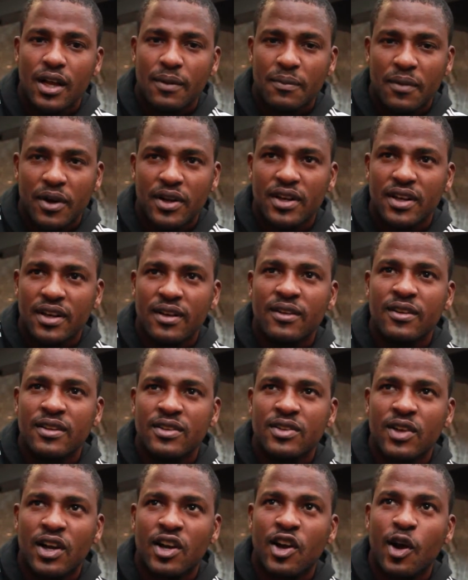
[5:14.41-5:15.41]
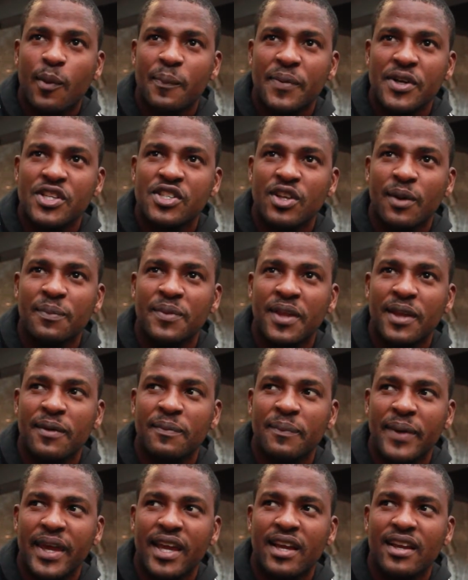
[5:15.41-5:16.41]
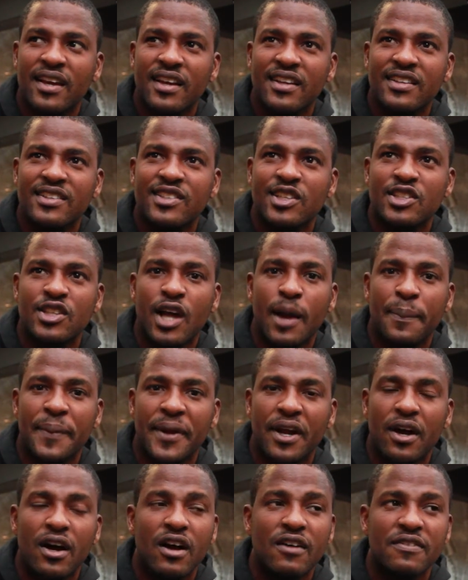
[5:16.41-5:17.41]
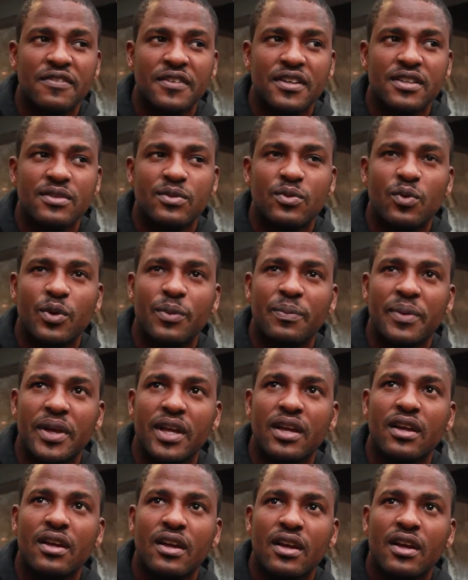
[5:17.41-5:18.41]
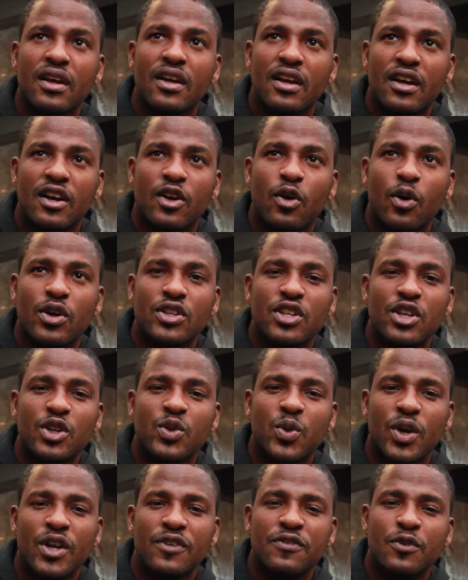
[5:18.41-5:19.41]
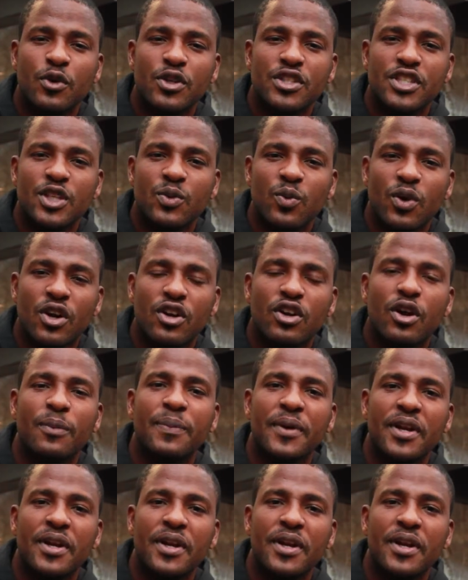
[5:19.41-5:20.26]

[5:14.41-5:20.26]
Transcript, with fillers: But to accomplish something big and to top it off, it would be going to the 2014 World Cup in